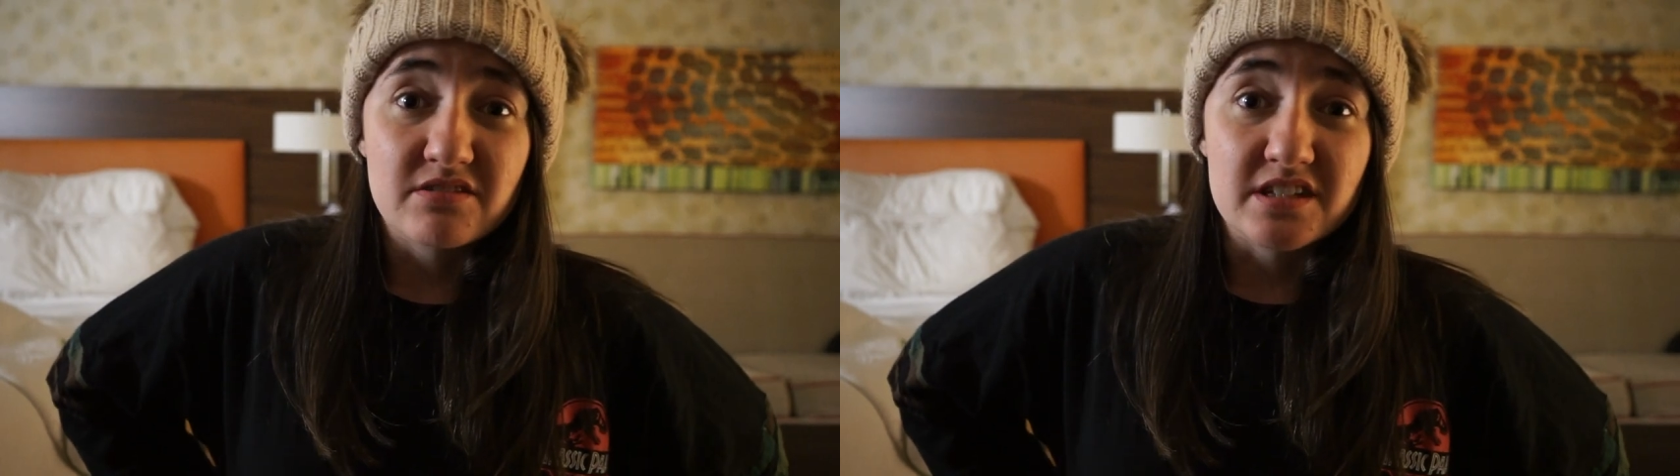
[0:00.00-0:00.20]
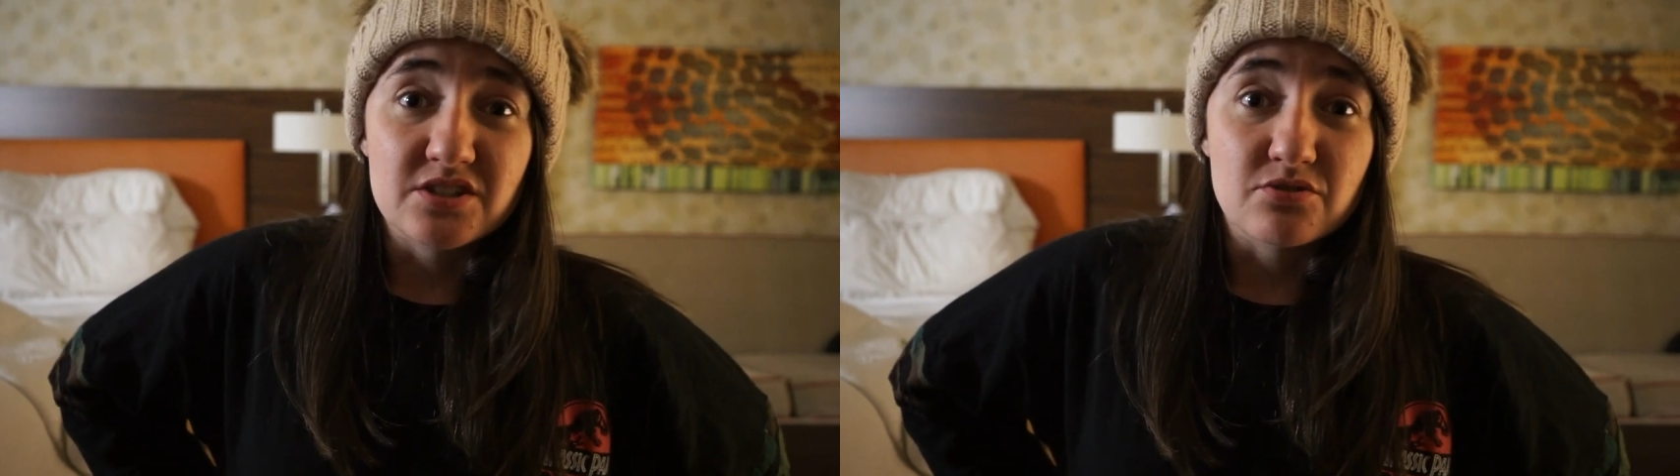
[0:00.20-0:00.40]

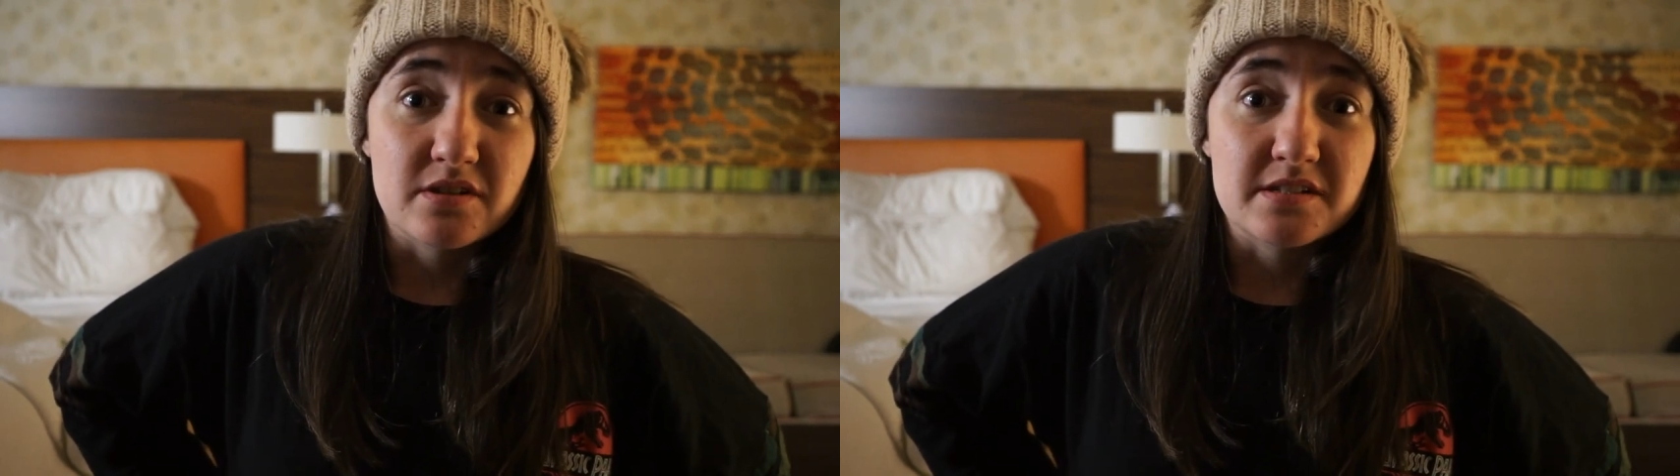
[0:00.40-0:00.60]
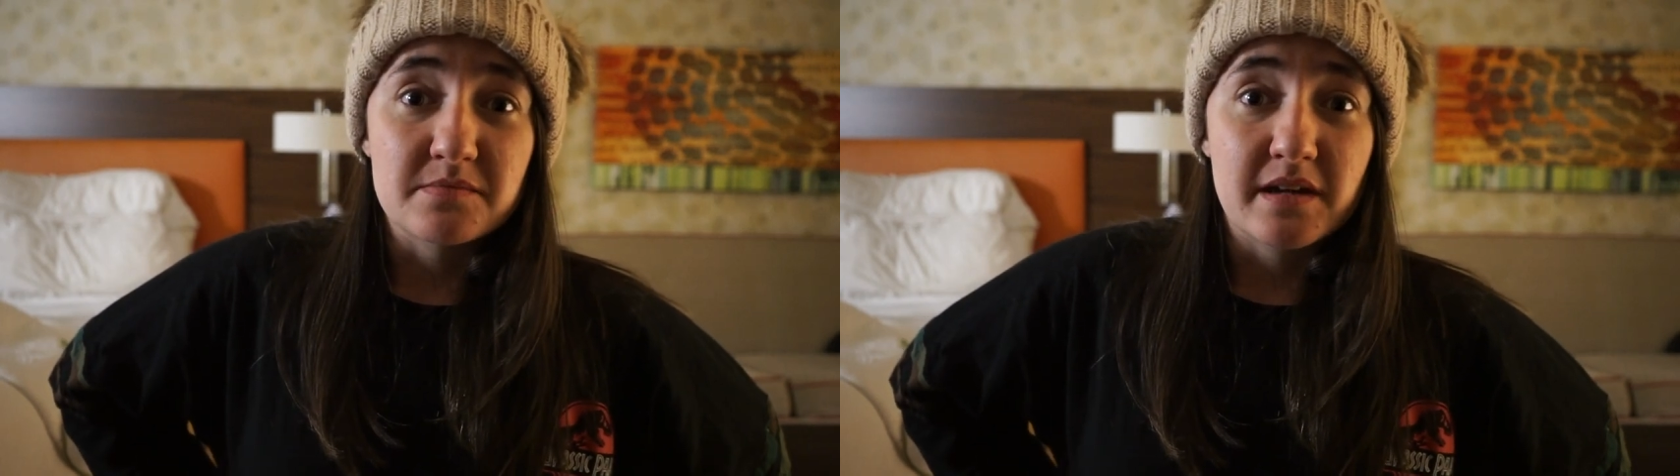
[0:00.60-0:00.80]
really
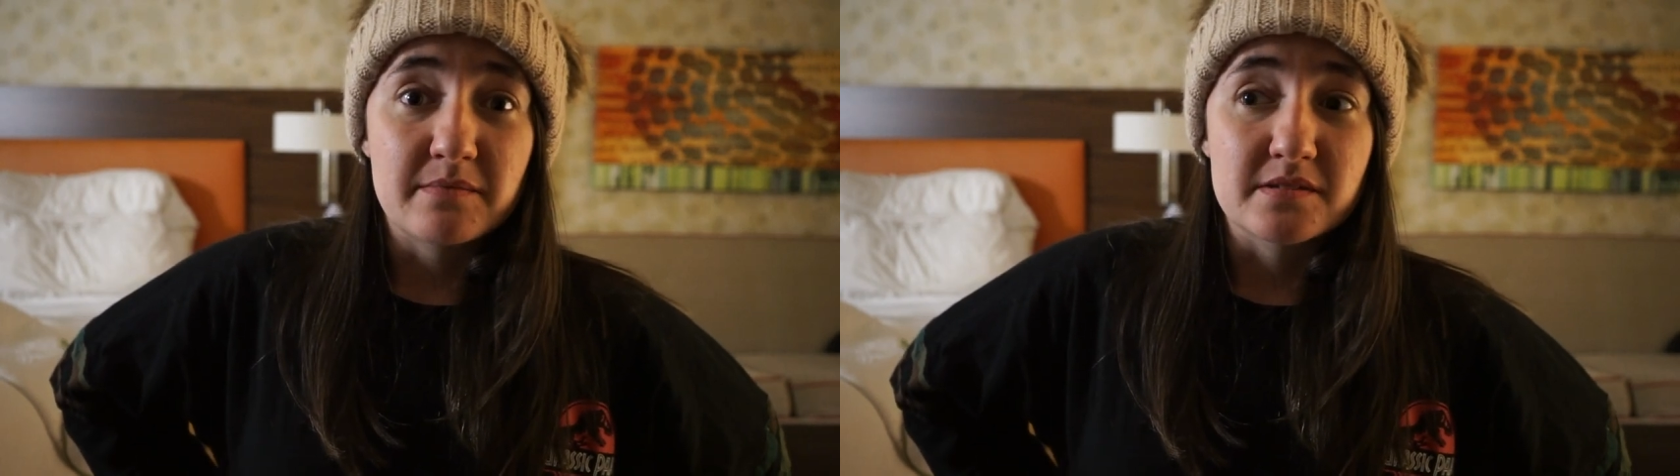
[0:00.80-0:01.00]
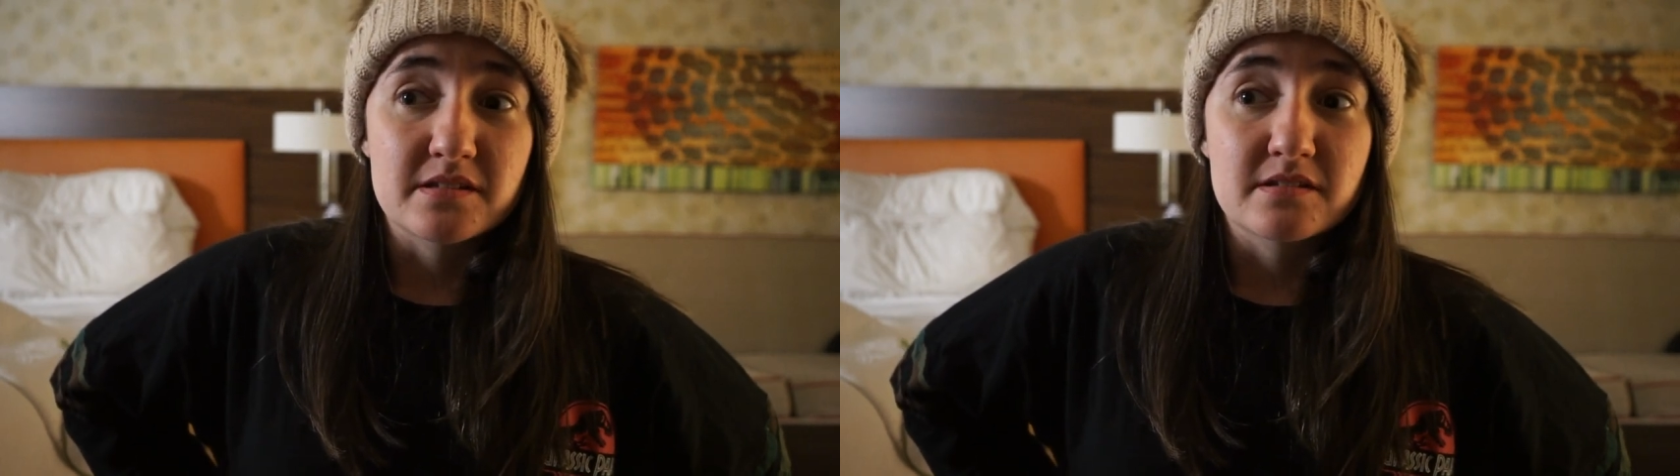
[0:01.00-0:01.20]
short,
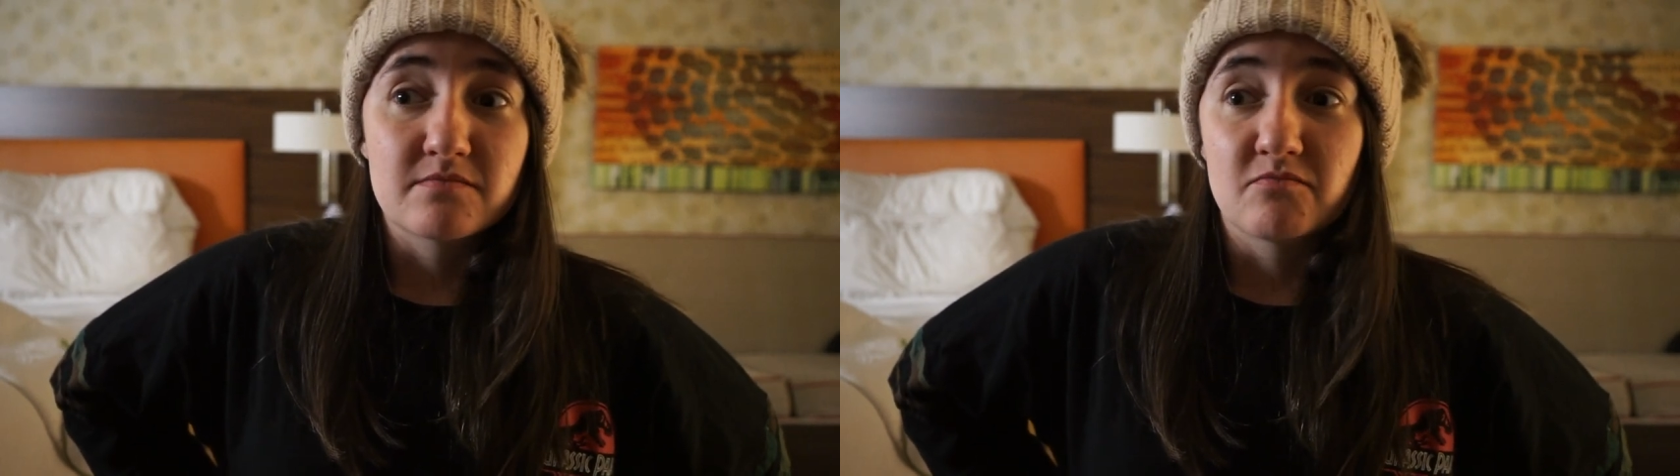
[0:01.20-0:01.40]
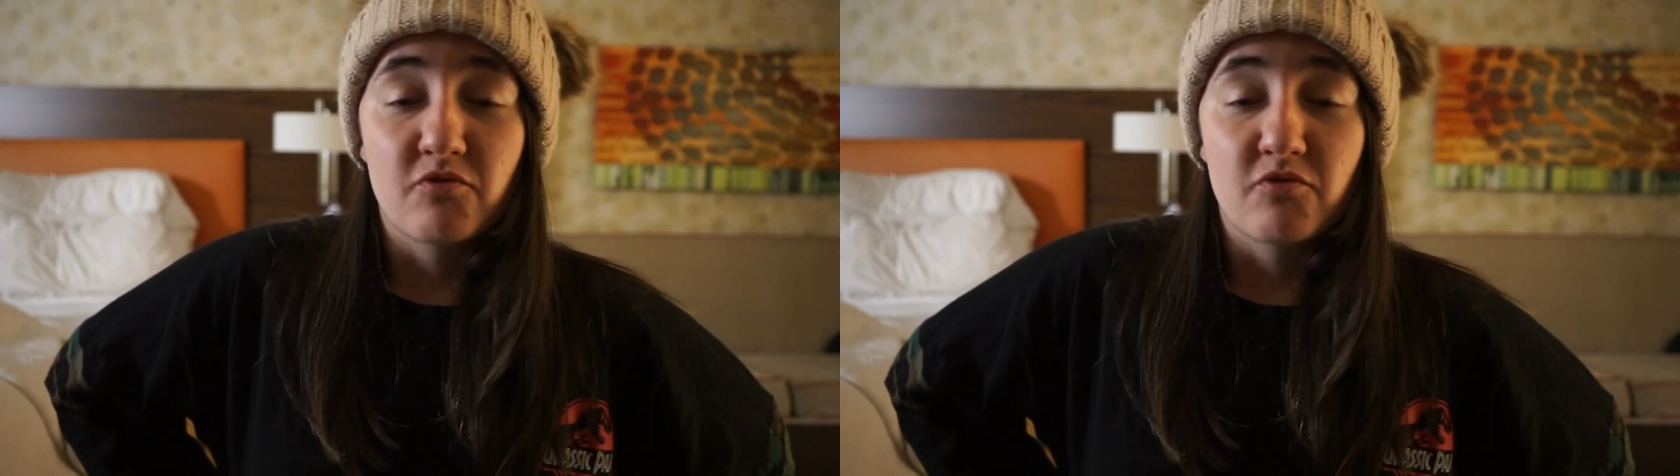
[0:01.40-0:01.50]
sometimes